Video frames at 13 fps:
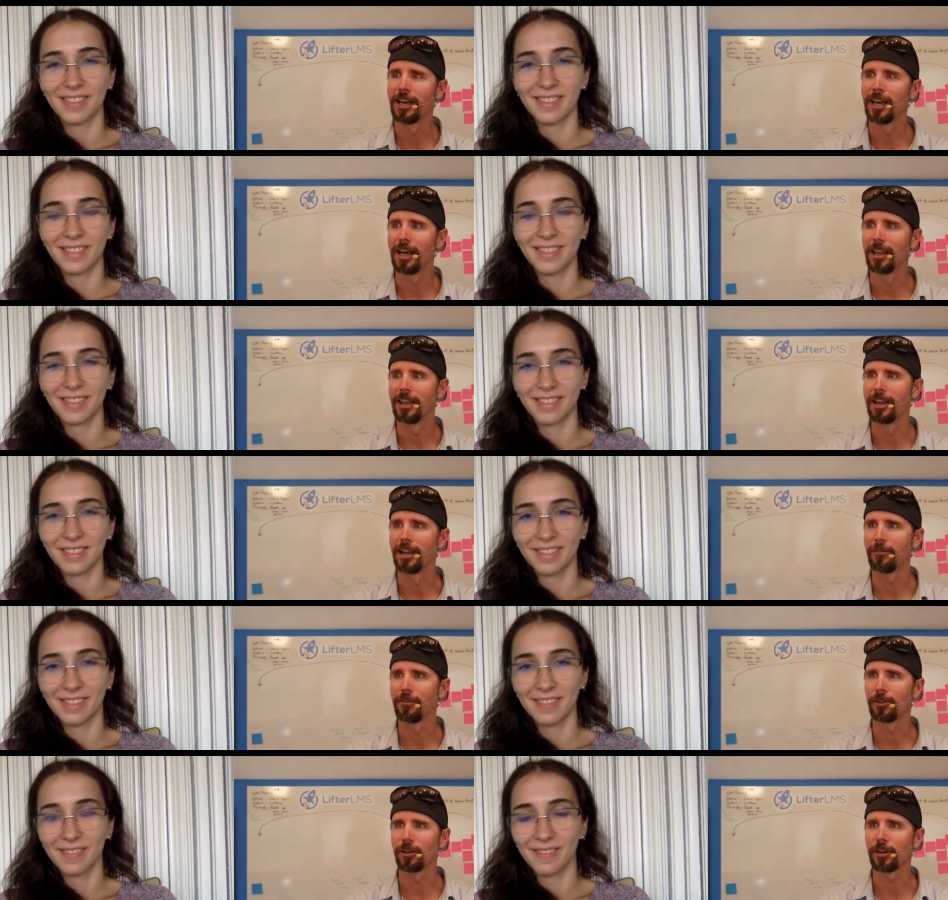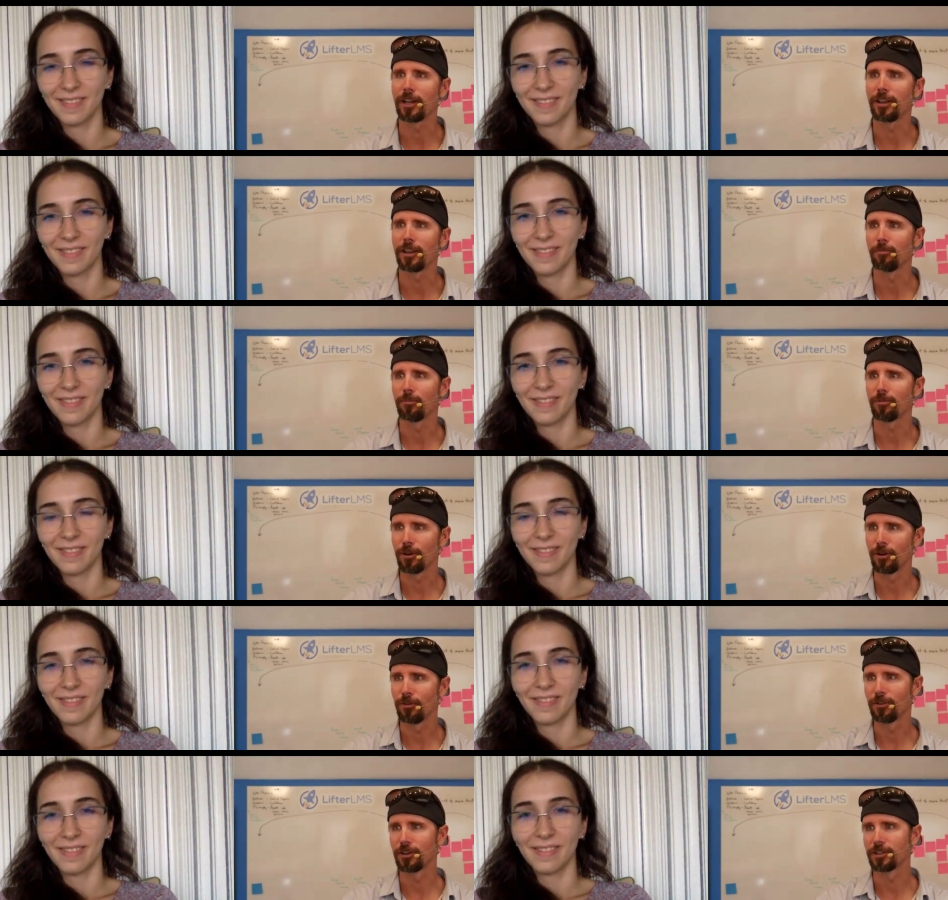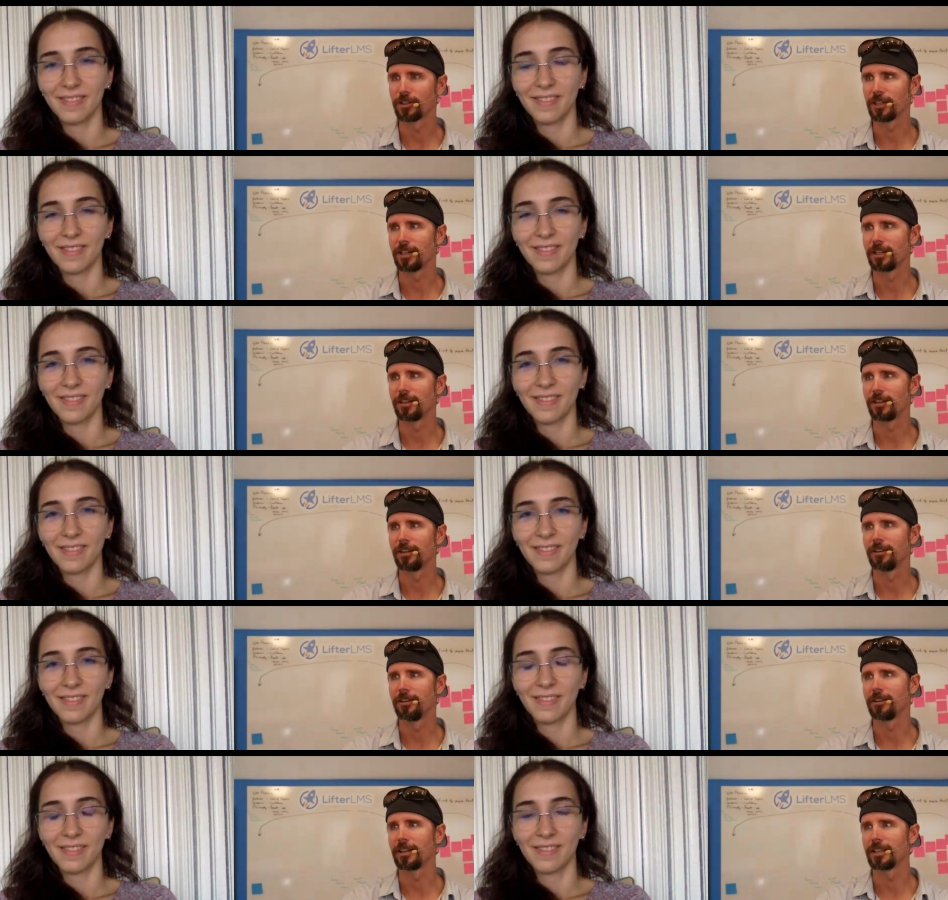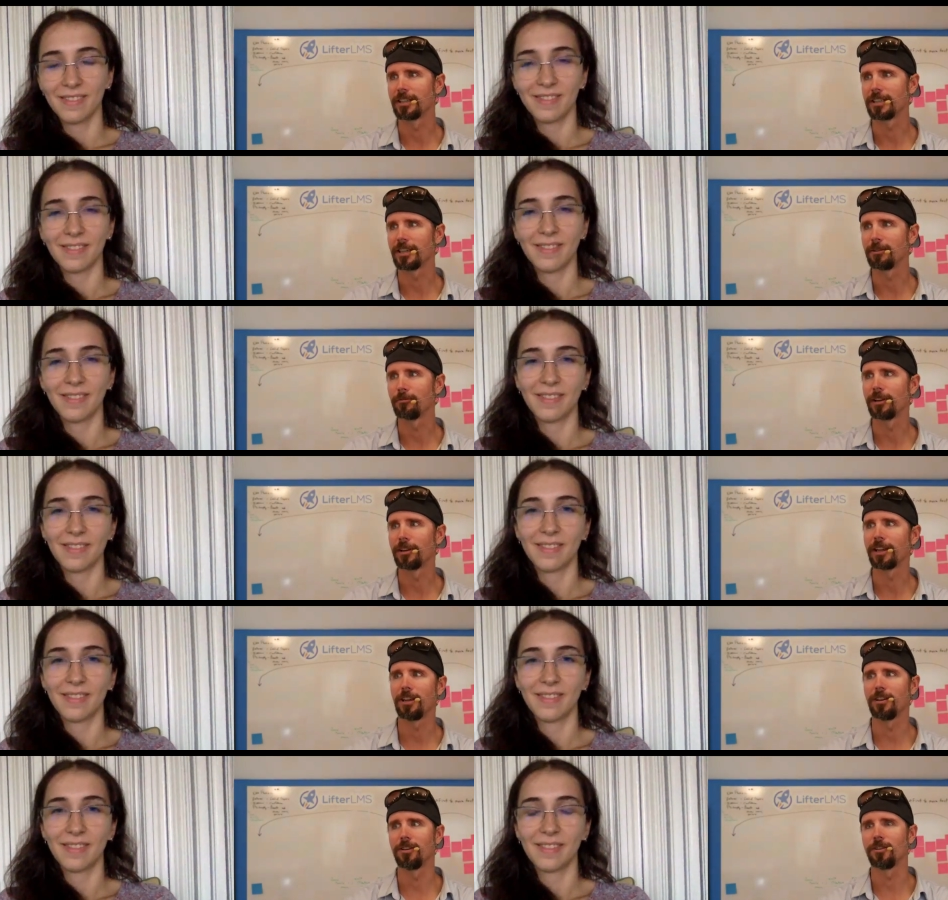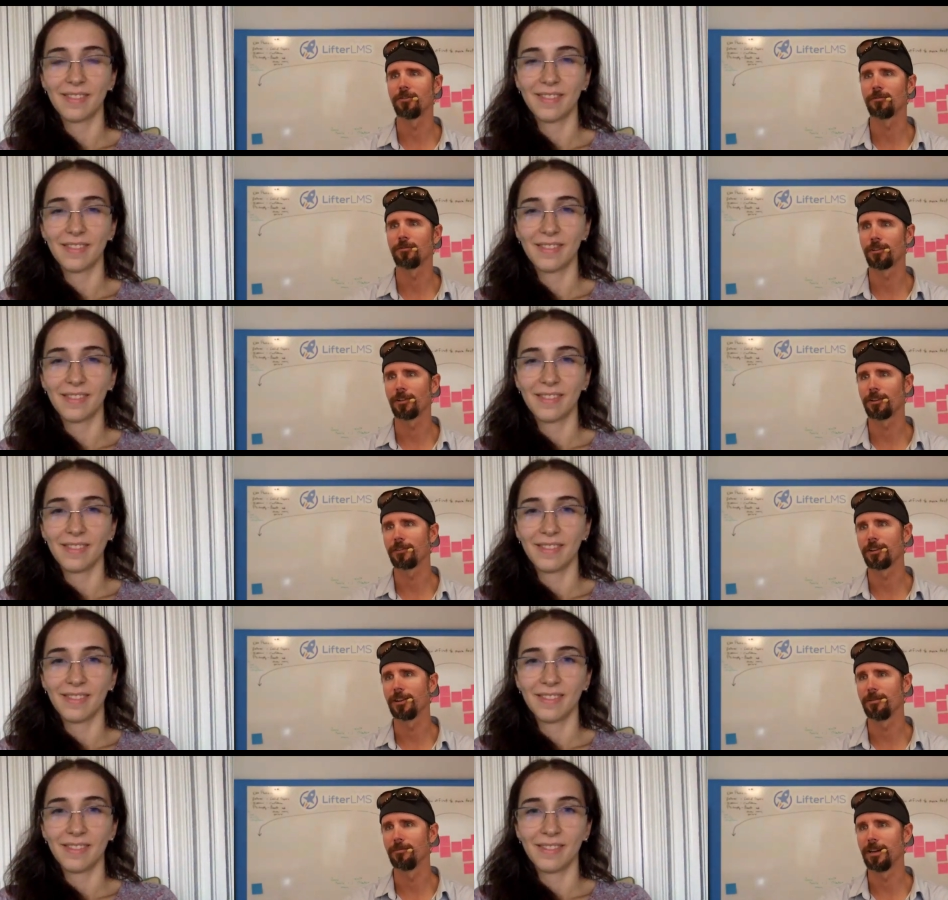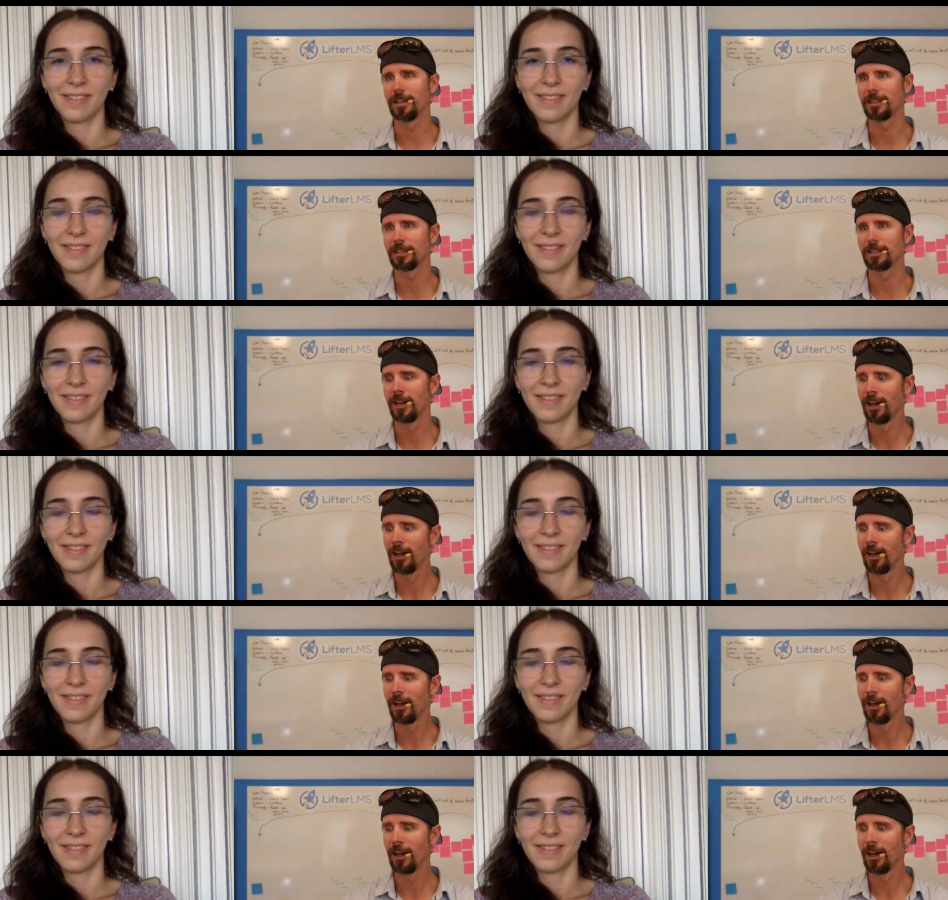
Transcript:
Speaker 1: And then if you look at the pro version, you can see what it can do for Lifter L M S.